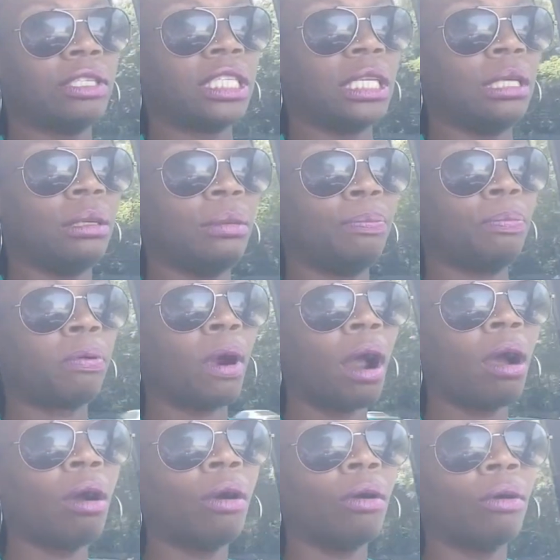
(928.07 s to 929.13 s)
you see
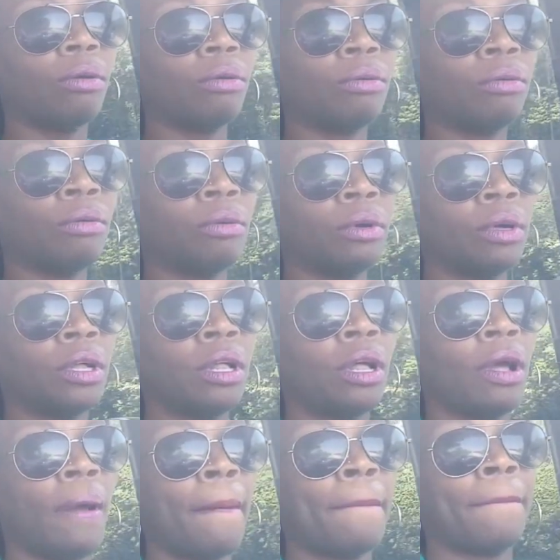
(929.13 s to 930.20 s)
prone.
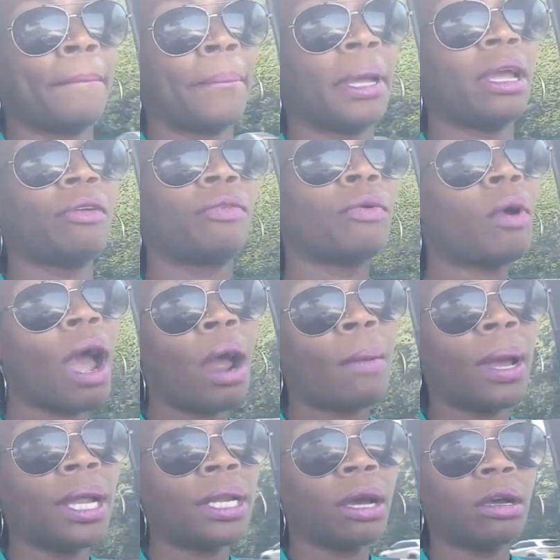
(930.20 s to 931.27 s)
If you
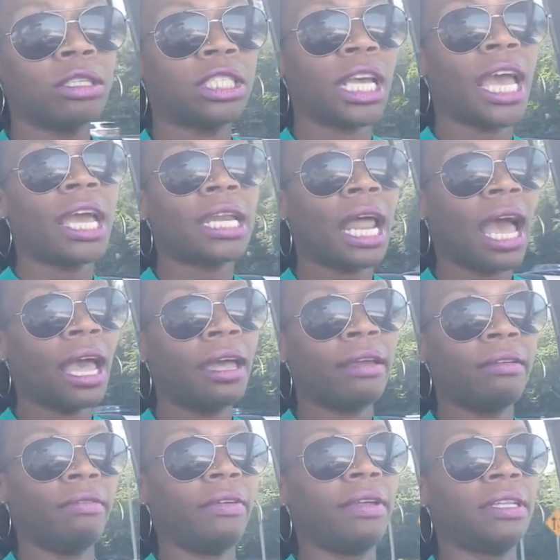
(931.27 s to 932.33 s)
already know
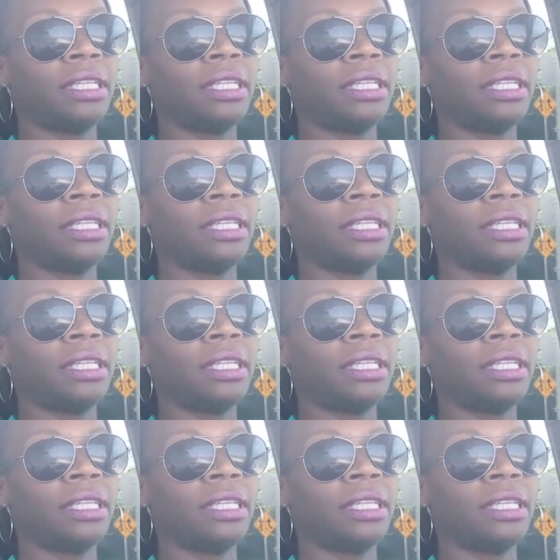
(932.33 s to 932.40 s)
jackknife,